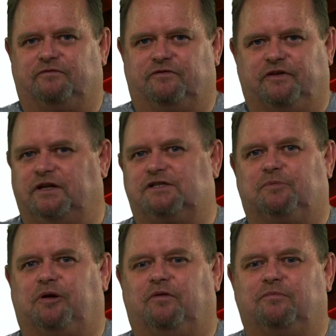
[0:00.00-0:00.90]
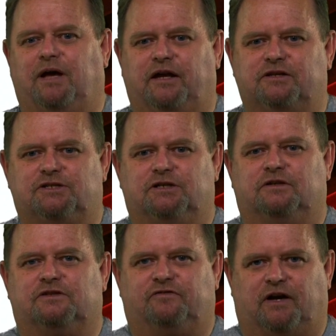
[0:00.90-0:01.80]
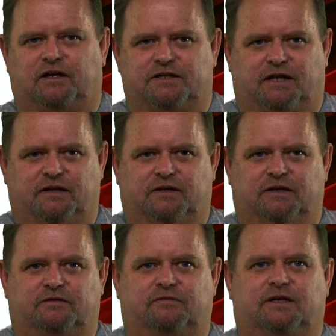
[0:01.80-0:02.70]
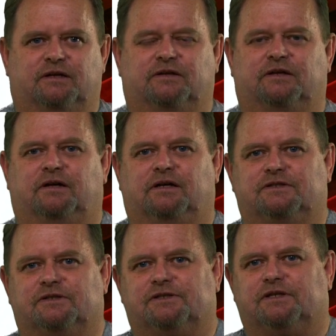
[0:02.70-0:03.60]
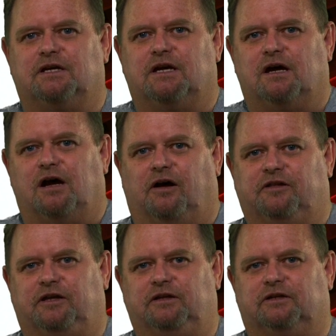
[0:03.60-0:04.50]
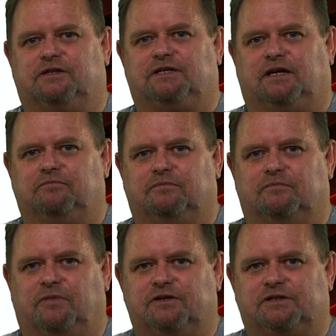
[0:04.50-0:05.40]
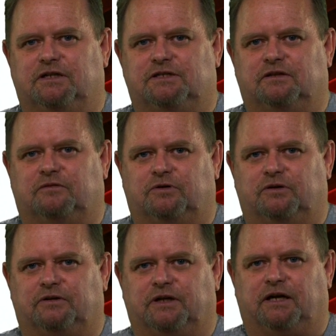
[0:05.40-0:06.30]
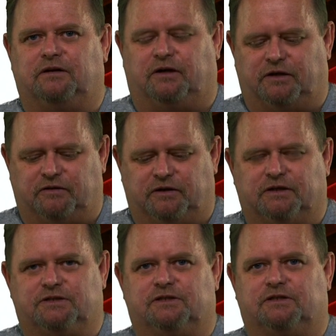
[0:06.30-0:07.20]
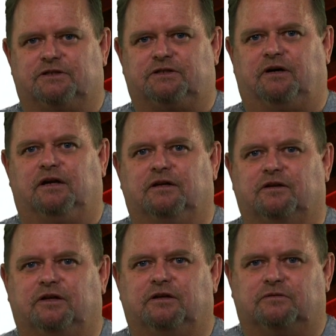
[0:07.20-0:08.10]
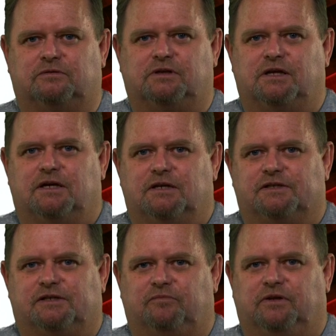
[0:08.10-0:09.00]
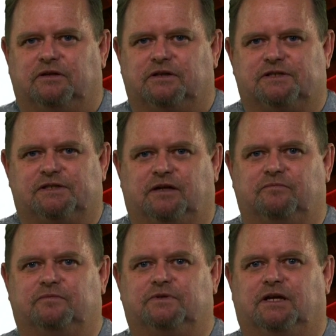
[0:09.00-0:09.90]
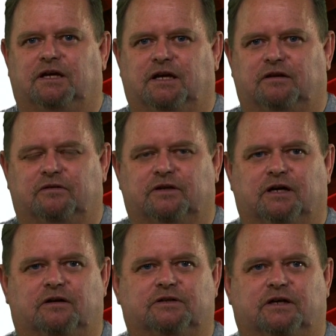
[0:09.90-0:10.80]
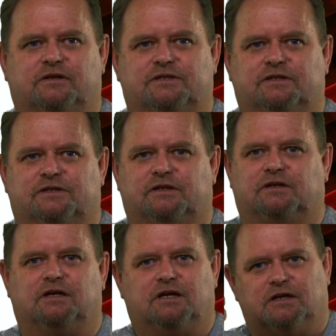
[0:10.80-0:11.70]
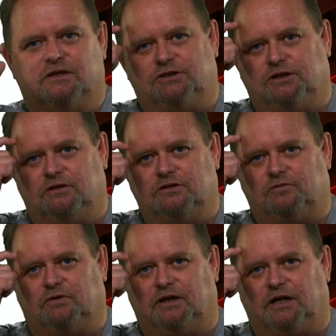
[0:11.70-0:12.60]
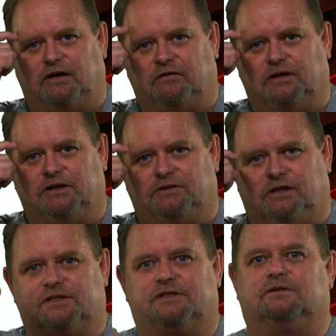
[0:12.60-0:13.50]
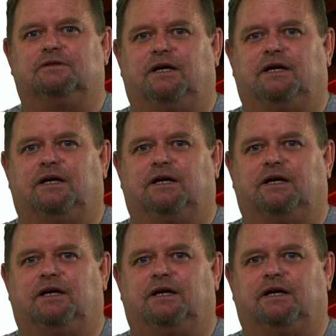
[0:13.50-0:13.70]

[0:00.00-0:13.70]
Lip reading: finished the problem, how do students validate their answers? I think that most kids in the world now, I don't think it's just an Australian thing or something that's here on the Gold Coast, is that students will inherently trust